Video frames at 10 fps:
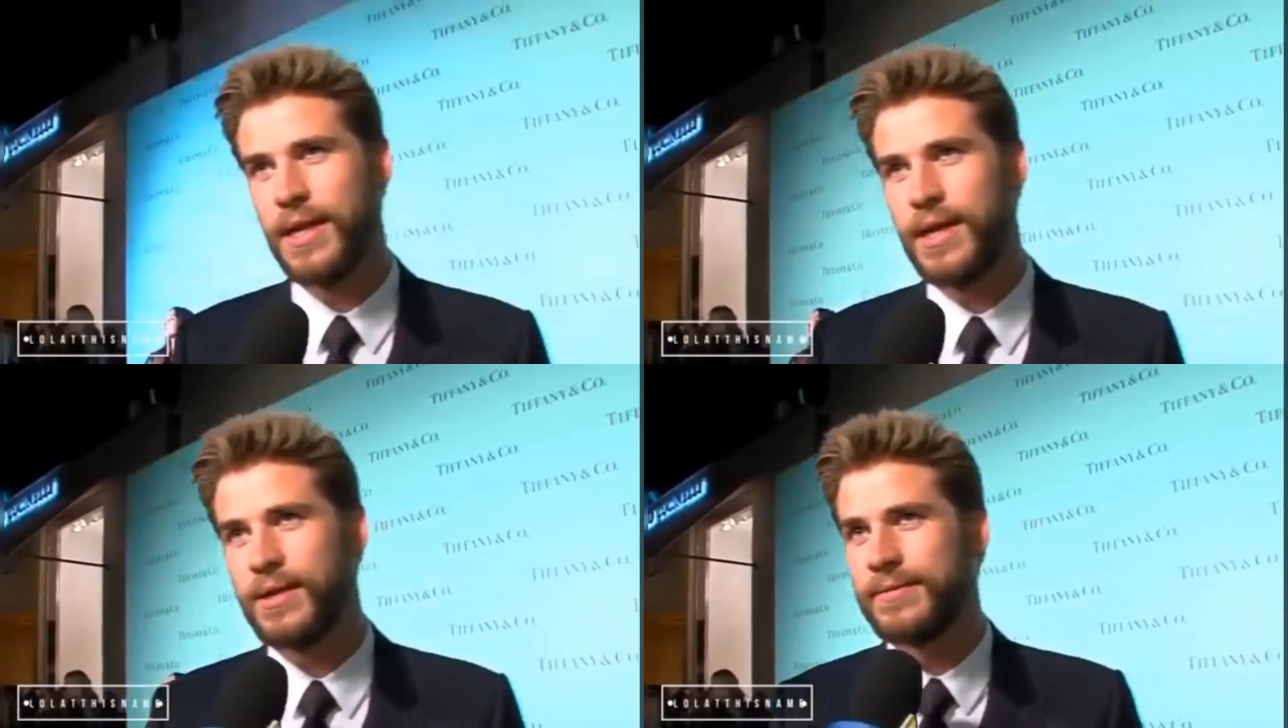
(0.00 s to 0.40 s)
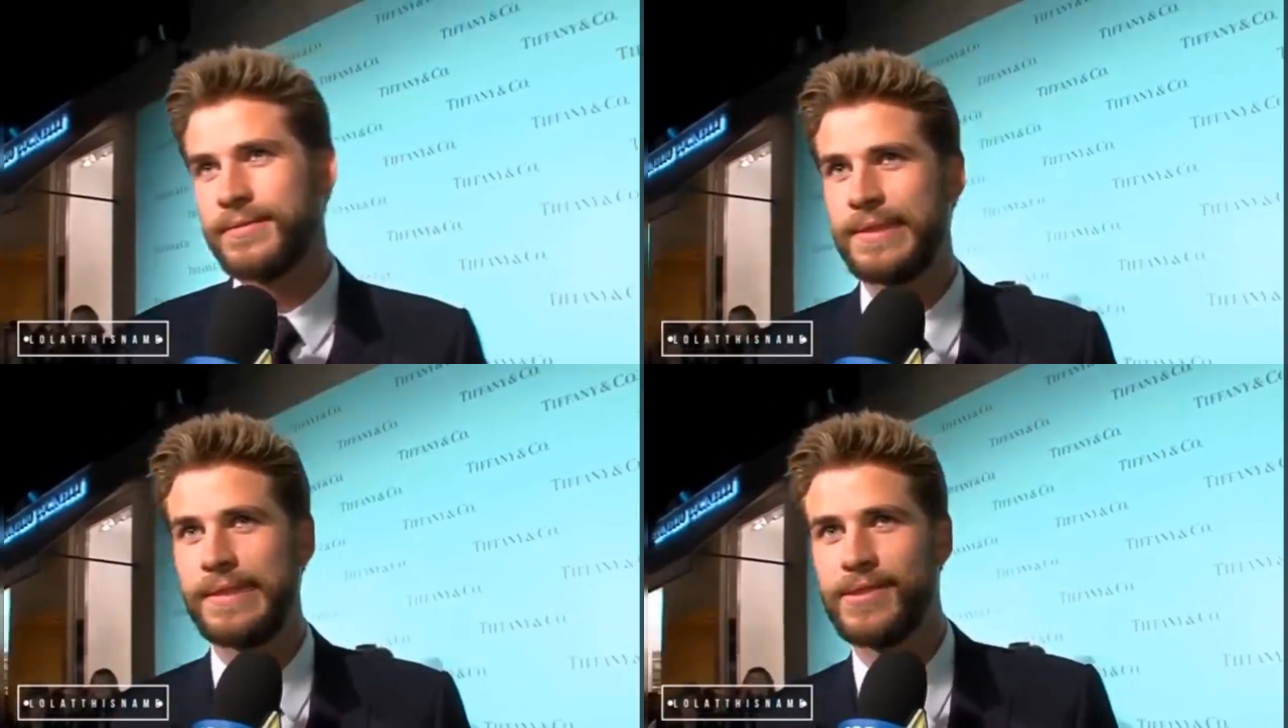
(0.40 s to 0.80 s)
You know,
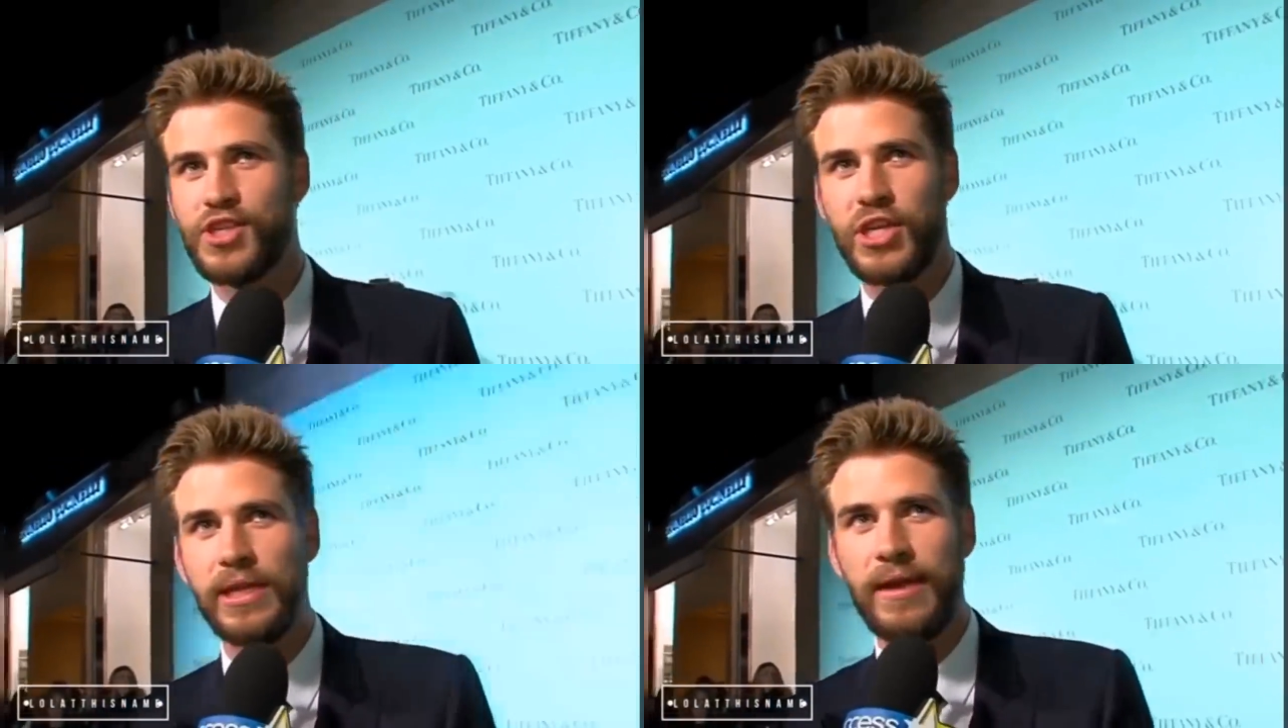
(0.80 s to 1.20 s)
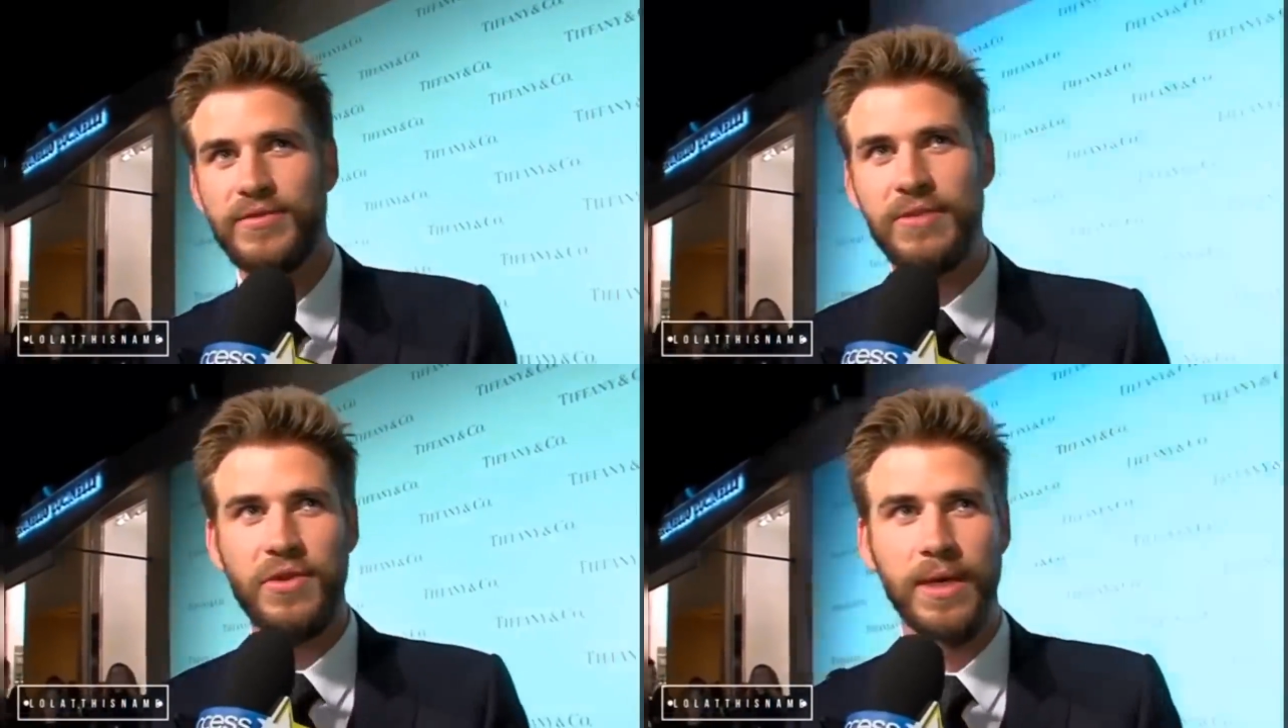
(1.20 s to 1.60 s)
she
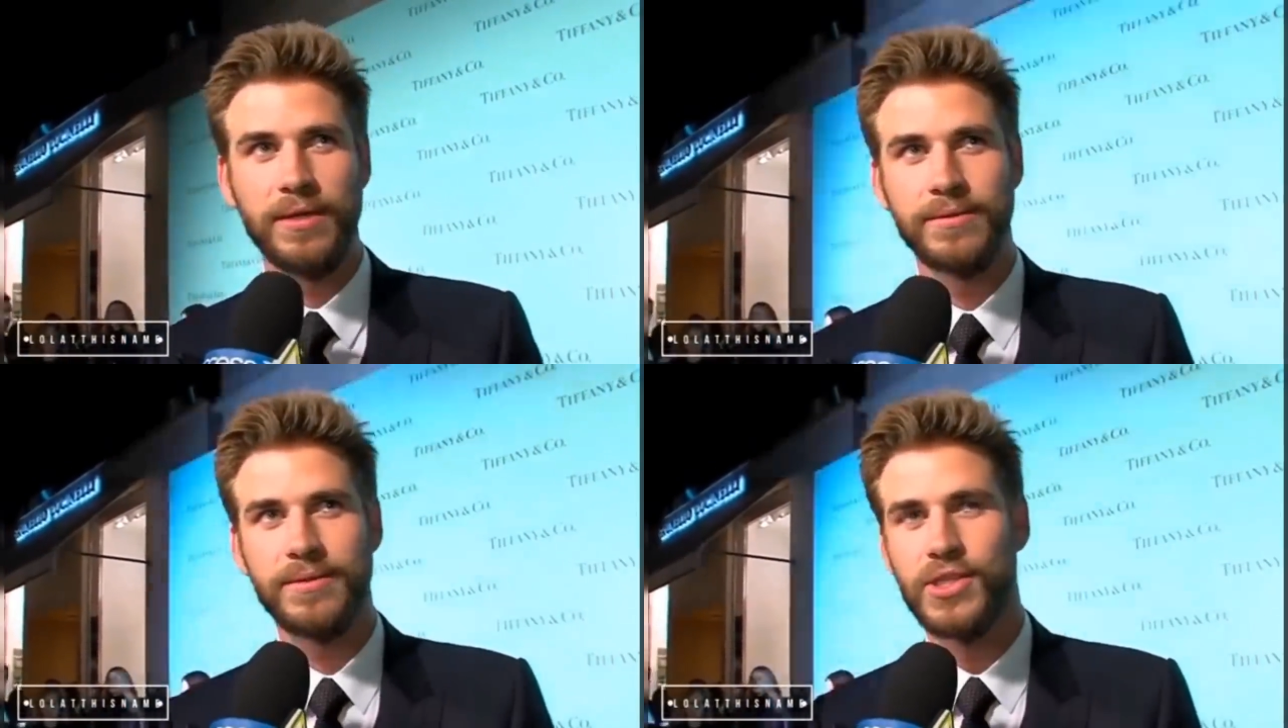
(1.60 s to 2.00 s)
loves everyone.